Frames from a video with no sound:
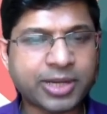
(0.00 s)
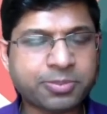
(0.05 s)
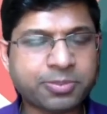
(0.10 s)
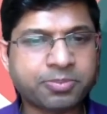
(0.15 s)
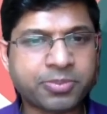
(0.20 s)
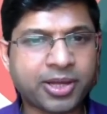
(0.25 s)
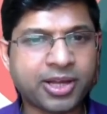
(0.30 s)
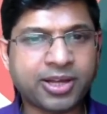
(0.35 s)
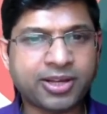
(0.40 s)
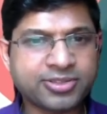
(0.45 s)

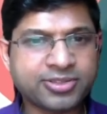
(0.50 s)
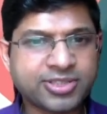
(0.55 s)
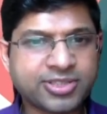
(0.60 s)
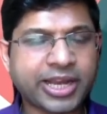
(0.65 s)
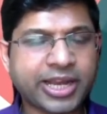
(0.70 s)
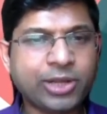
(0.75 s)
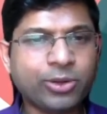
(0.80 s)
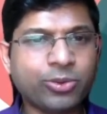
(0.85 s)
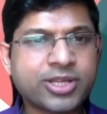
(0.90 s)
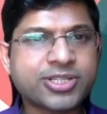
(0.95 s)
schedule
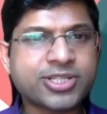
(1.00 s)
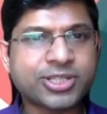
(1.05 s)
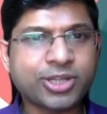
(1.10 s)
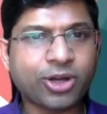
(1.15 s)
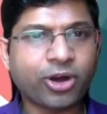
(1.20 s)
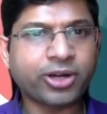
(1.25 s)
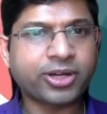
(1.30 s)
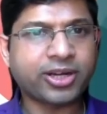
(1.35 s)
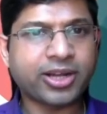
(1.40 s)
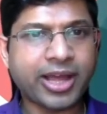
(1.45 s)
is not
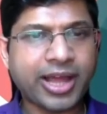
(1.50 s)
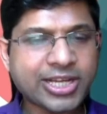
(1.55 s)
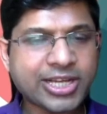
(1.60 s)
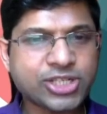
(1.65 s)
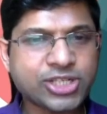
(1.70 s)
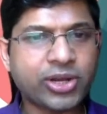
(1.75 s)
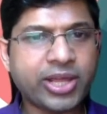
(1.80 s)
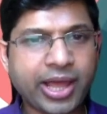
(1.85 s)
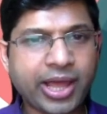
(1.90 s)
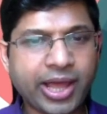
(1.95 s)
actually
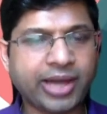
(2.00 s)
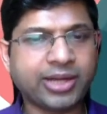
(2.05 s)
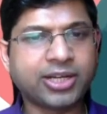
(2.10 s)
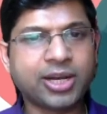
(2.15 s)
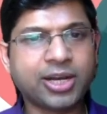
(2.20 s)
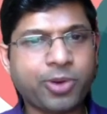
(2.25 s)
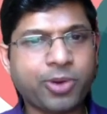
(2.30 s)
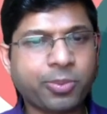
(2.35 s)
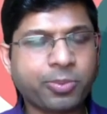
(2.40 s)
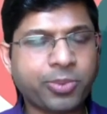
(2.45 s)
handled
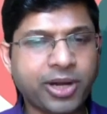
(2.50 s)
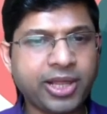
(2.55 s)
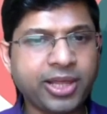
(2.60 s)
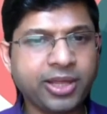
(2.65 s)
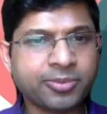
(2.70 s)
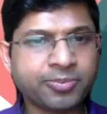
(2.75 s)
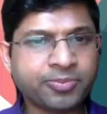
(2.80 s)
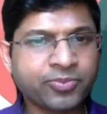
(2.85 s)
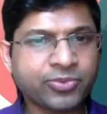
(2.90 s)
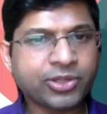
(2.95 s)
properly,
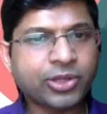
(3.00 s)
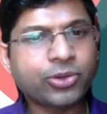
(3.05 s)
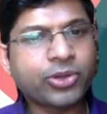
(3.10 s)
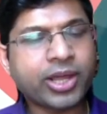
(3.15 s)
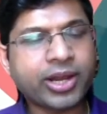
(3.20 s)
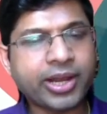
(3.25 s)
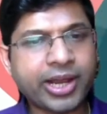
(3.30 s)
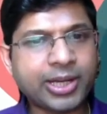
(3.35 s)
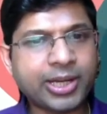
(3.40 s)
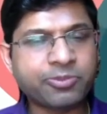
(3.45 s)
we can end
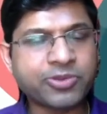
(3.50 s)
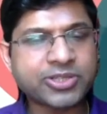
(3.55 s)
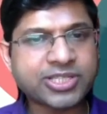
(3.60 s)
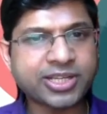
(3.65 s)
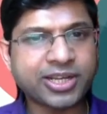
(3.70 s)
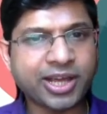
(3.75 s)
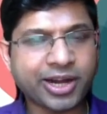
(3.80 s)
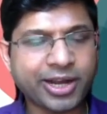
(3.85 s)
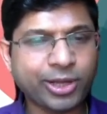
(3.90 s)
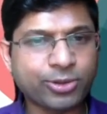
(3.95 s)
up with
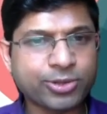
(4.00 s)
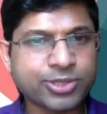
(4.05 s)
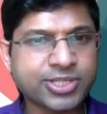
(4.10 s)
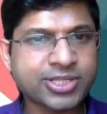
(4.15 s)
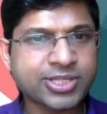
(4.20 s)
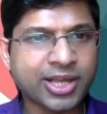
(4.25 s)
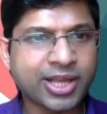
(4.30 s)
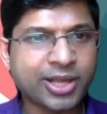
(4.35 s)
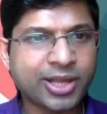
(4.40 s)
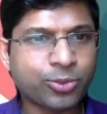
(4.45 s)
scenarios
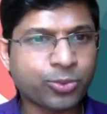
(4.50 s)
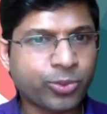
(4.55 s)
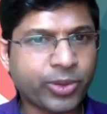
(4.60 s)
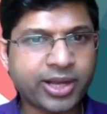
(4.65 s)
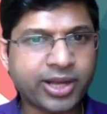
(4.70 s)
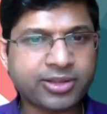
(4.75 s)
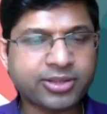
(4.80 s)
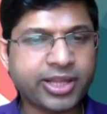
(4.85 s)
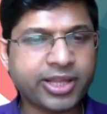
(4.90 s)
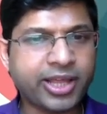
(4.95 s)
where
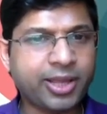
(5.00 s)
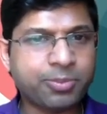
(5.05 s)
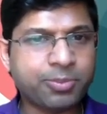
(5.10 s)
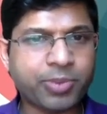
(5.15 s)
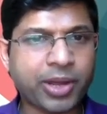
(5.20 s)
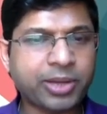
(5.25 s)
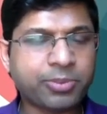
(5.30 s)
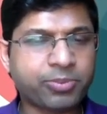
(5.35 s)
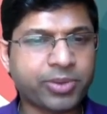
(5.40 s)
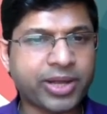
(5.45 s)
the
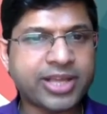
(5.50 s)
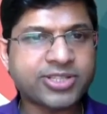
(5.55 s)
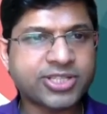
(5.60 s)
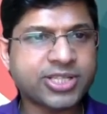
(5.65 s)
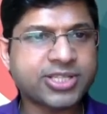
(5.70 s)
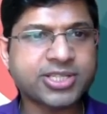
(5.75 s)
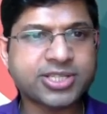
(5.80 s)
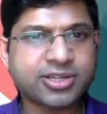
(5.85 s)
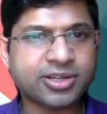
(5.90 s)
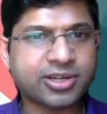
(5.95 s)
pipeline
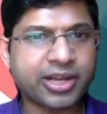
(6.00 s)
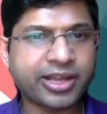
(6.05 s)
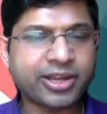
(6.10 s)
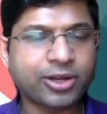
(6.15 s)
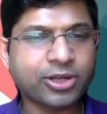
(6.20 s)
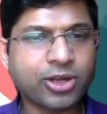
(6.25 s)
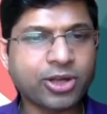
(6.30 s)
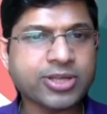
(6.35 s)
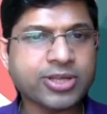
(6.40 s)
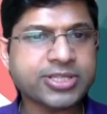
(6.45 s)
just
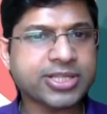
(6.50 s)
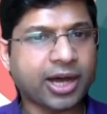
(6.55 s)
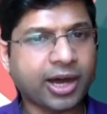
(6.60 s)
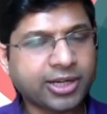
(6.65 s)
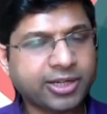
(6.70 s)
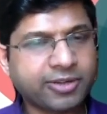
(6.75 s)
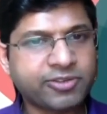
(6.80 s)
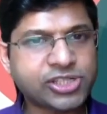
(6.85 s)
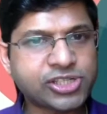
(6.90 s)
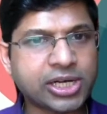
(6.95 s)
cause
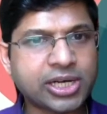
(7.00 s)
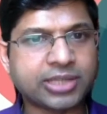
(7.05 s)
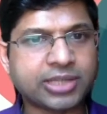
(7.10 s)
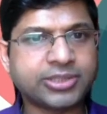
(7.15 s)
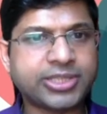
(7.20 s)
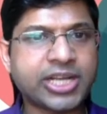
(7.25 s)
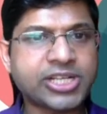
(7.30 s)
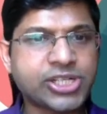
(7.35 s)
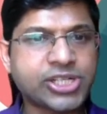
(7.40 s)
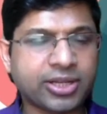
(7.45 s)
artificial
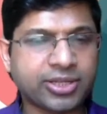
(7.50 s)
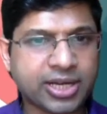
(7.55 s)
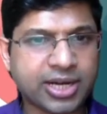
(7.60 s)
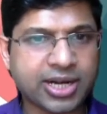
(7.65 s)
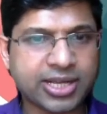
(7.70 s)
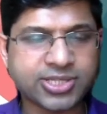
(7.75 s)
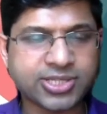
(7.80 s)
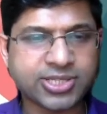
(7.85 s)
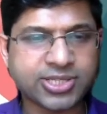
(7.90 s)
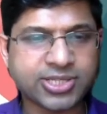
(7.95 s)
contention in the
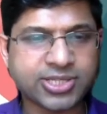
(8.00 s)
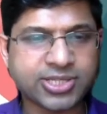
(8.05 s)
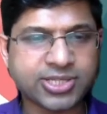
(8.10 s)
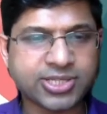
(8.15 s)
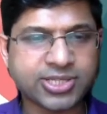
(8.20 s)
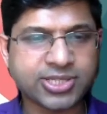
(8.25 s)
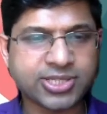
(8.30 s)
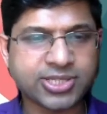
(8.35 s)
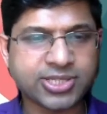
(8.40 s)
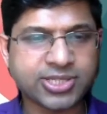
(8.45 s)
cluster.
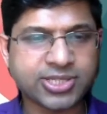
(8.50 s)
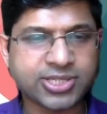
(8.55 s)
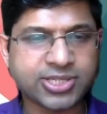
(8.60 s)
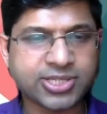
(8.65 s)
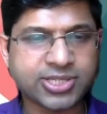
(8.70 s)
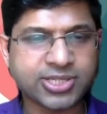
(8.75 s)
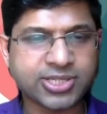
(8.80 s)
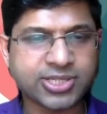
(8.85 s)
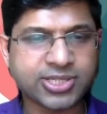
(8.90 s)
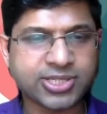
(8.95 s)
or in
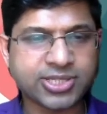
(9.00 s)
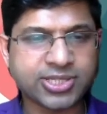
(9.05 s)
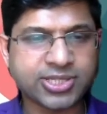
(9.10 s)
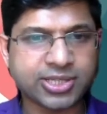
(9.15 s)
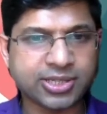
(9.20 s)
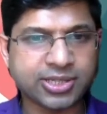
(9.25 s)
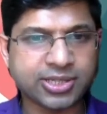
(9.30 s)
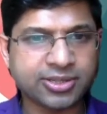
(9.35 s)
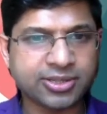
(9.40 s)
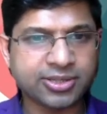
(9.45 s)
a cloud
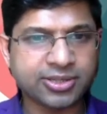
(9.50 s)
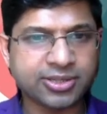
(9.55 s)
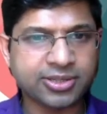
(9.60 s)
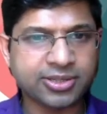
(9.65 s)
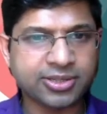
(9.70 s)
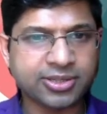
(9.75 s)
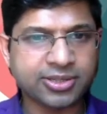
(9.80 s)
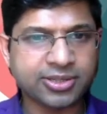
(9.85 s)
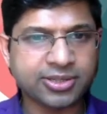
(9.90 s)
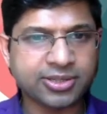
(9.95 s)

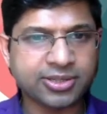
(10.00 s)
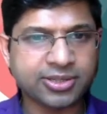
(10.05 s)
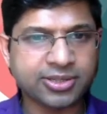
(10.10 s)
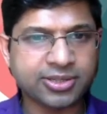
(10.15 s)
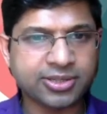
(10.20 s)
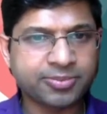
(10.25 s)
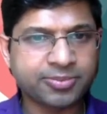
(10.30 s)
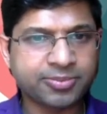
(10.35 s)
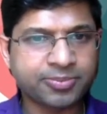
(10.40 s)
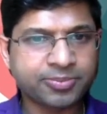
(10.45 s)
environment
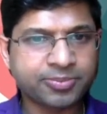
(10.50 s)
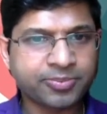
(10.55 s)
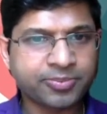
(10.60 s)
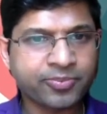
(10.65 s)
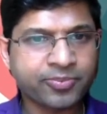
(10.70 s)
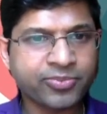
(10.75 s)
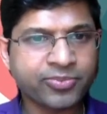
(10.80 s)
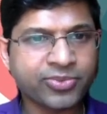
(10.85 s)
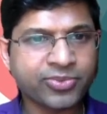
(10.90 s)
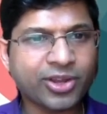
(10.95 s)
where
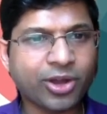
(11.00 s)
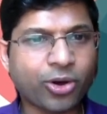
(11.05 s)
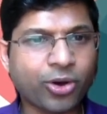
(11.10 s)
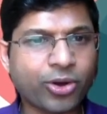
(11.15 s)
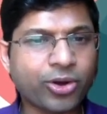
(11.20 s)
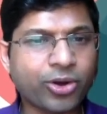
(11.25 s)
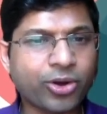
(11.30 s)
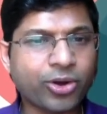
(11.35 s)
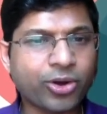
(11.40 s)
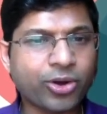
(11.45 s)
nodes just
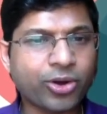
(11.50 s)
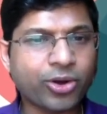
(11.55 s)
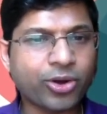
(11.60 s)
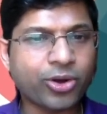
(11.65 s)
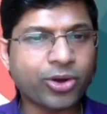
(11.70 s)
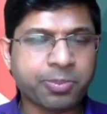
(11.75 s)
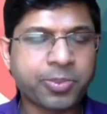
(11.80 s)
scale up,